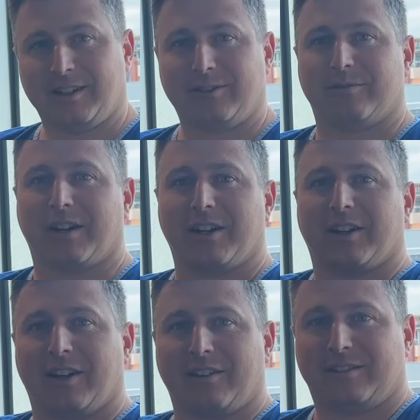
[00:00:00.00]
What did you
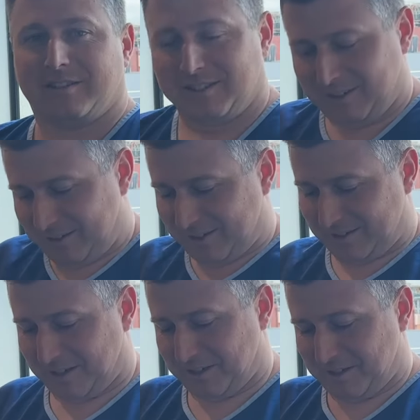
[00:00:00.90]
just say? I
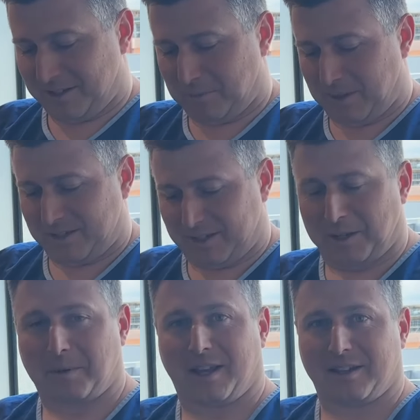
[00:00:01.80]
said the best thing
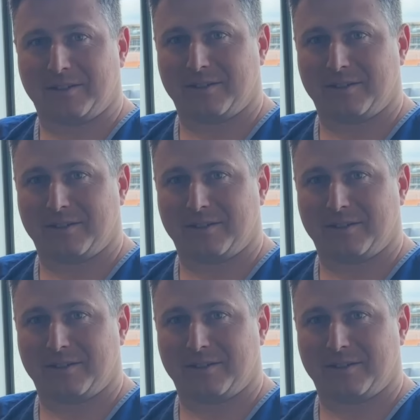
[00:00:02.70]
about